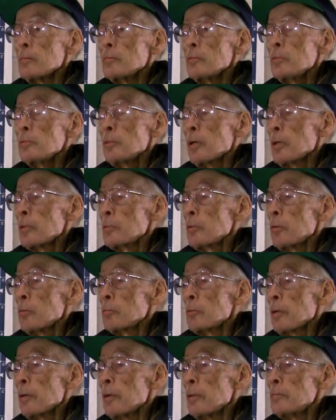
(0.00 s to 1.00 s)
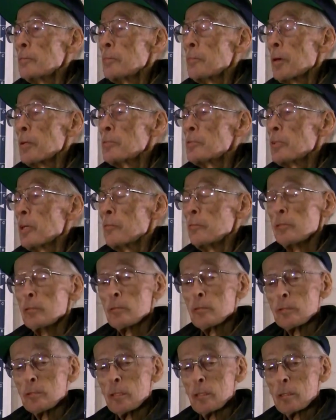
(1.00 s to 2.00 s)
She's not as old as I am. She's about 7
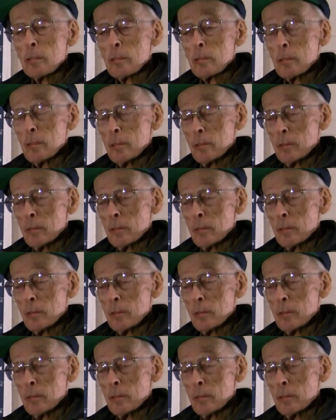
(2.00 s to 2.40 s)
years younger.